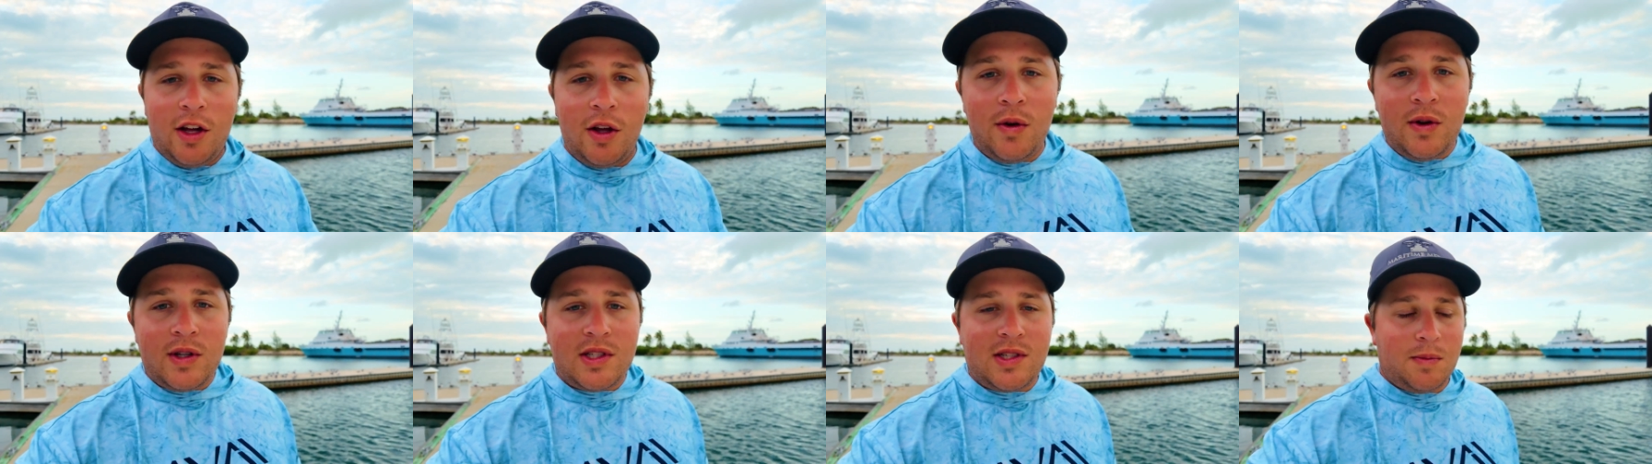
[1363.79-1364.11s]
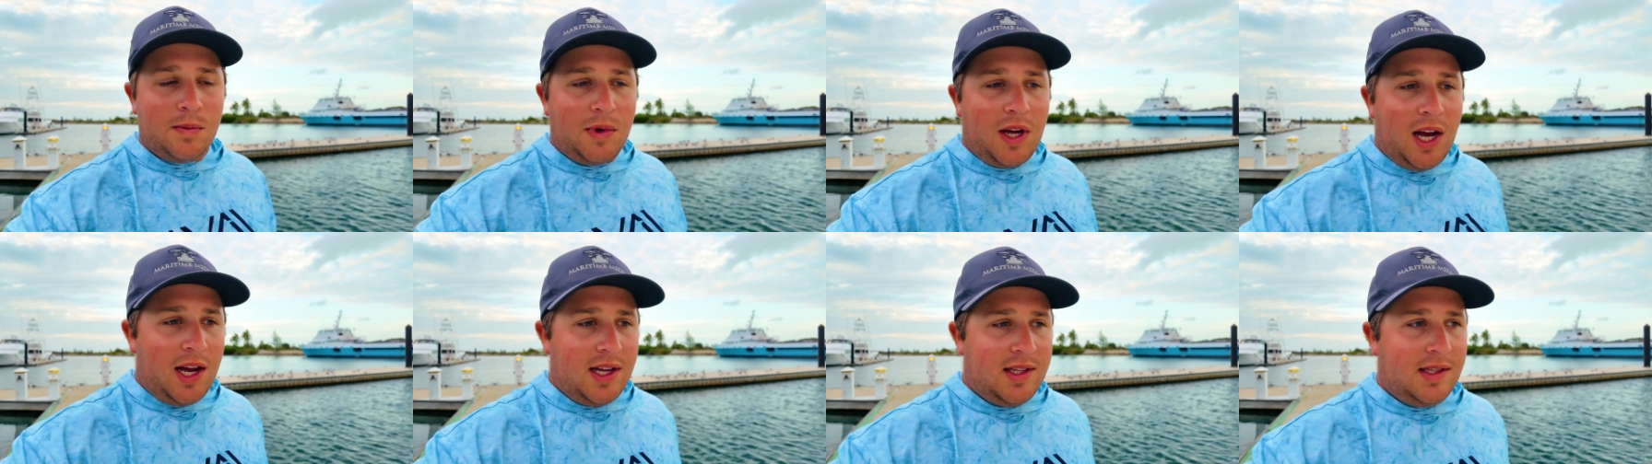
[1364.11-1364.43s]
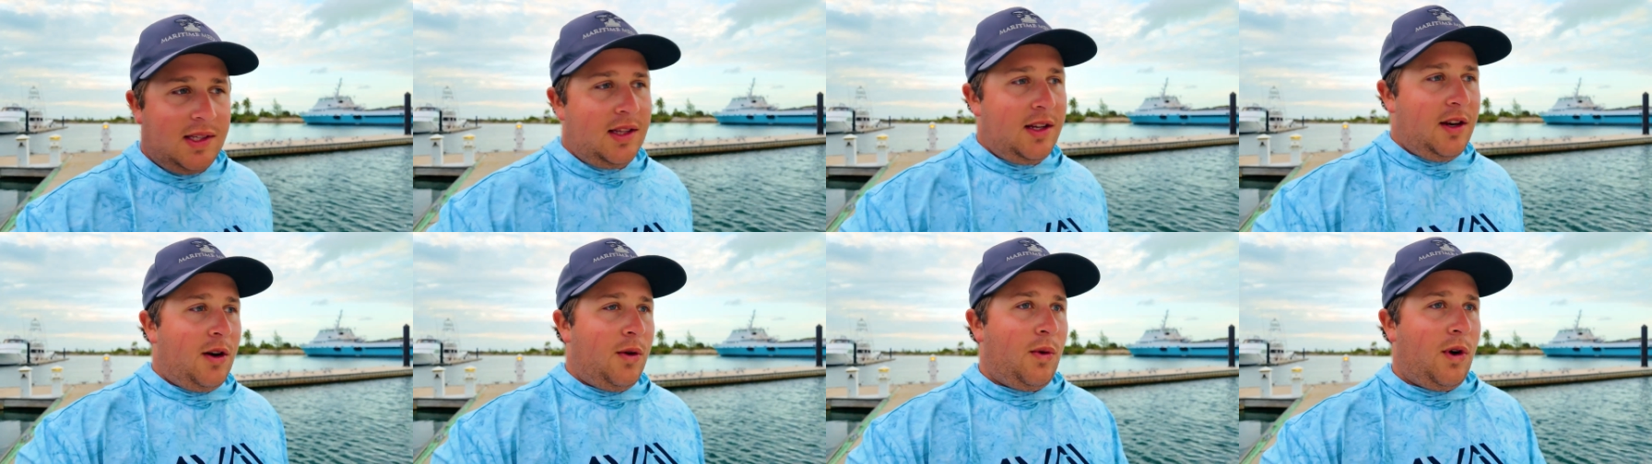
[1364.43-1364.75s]
There was some guys
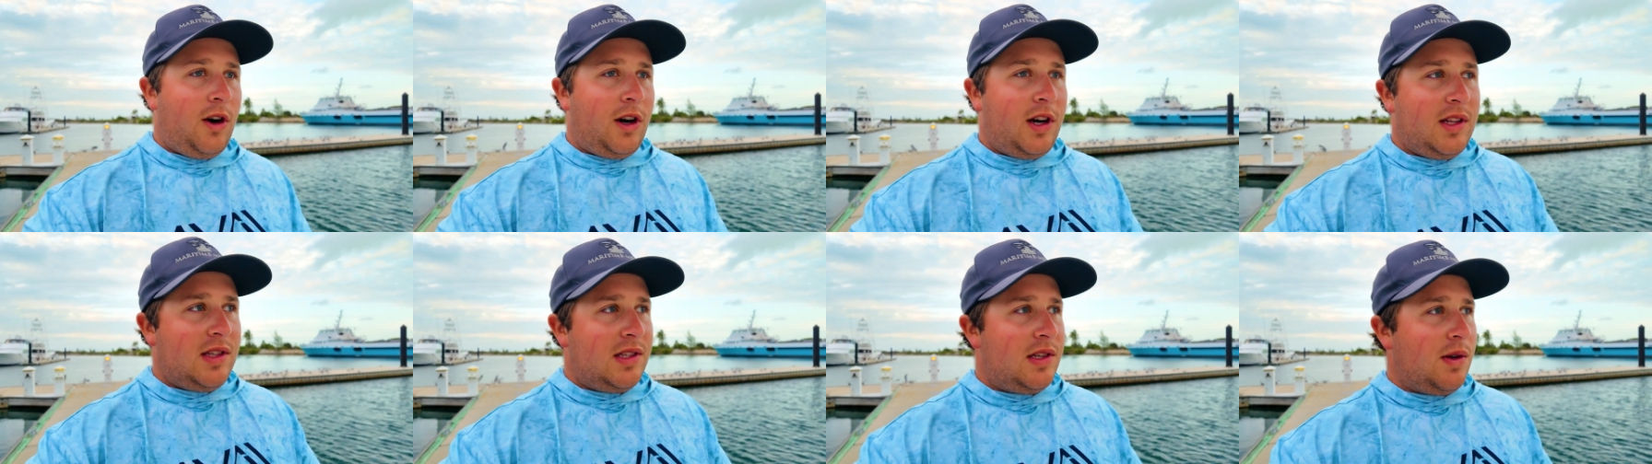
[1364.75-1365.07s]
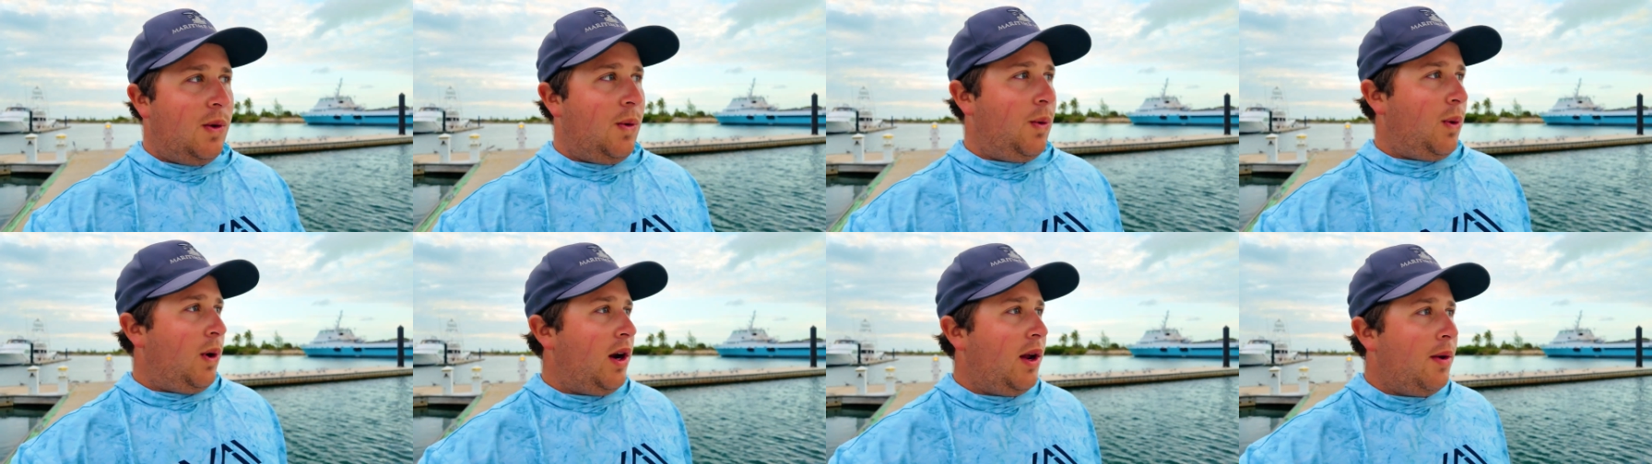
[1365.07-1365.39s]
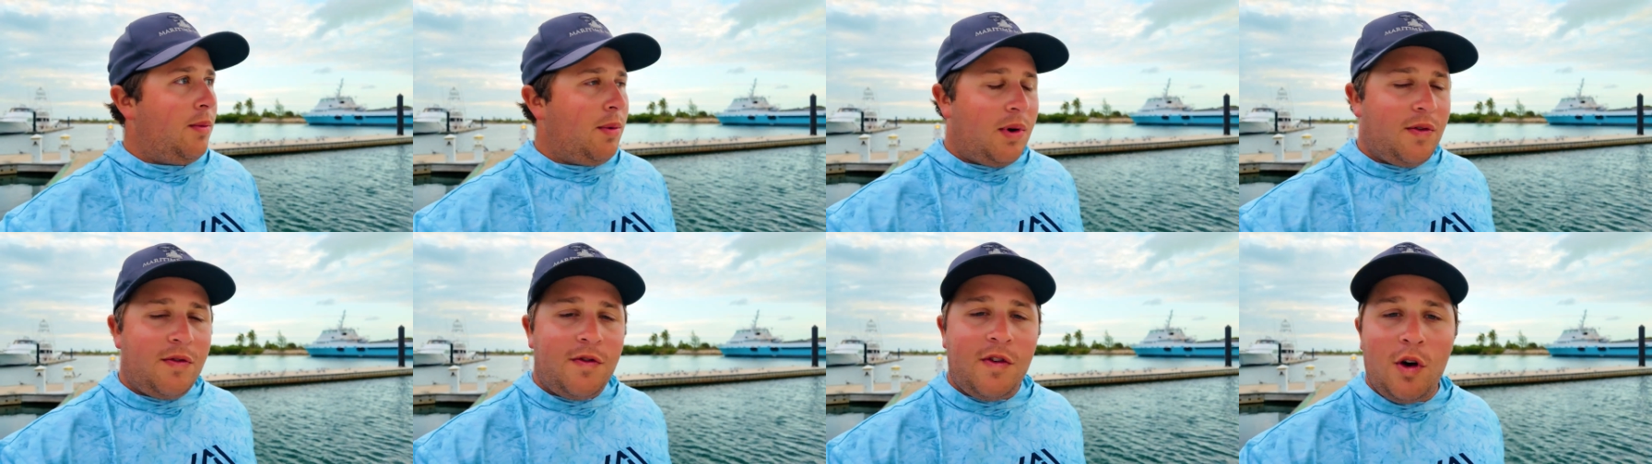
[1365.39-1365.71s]
in there working, so we weren't
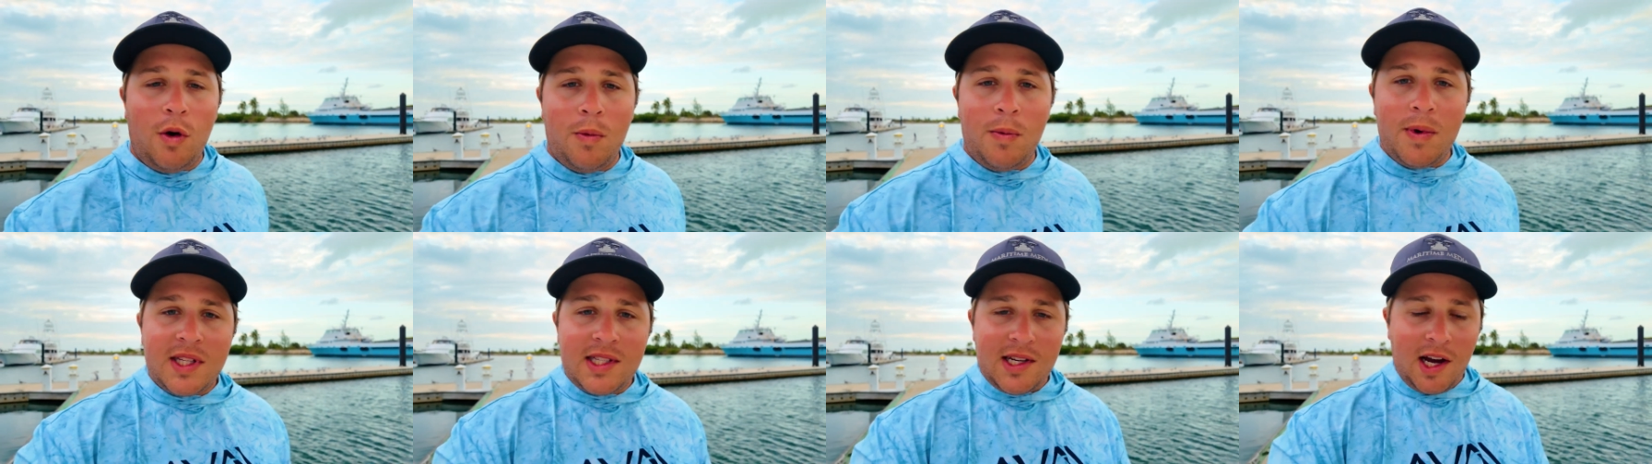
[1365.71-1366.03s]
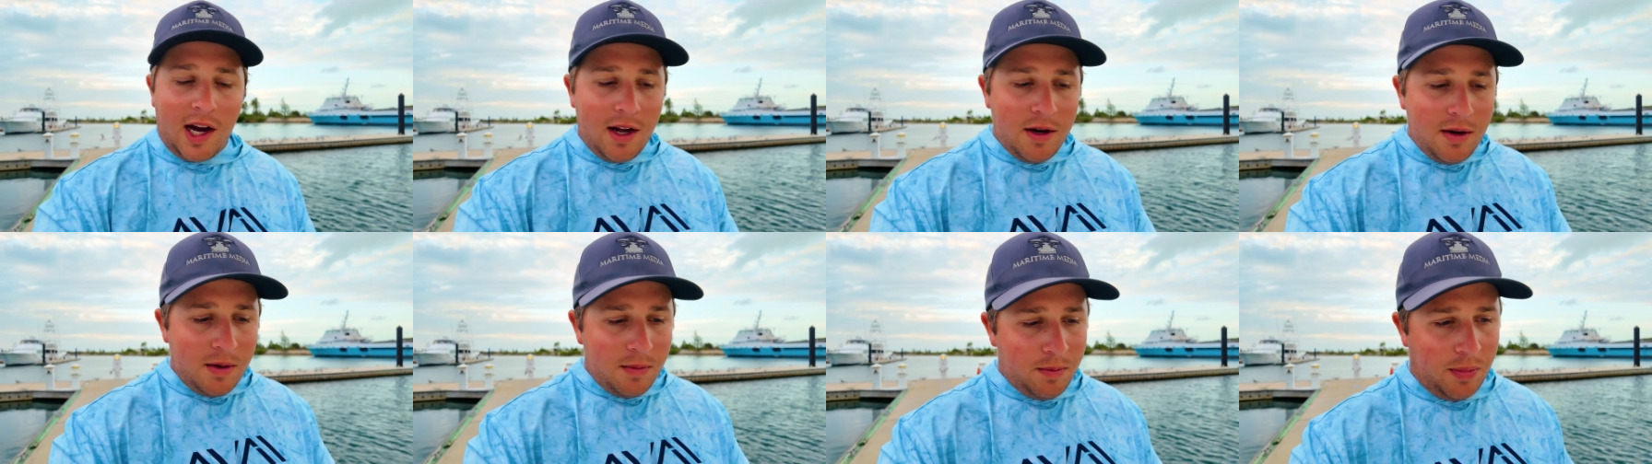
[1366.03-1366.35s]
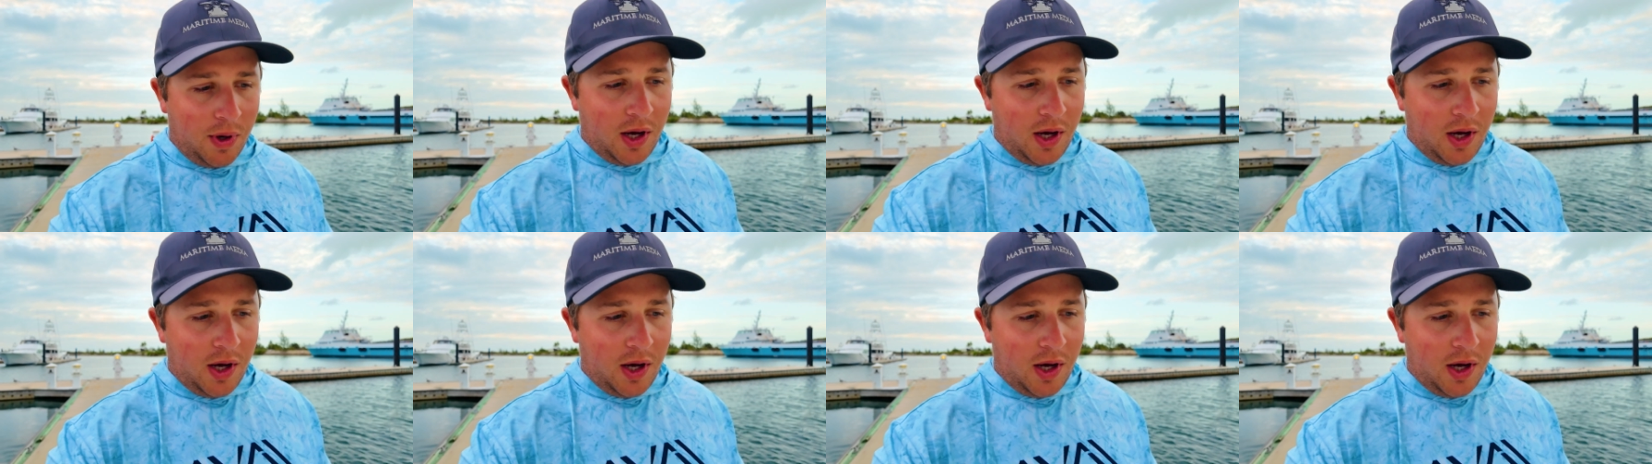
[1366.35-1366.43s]
able to film a ton,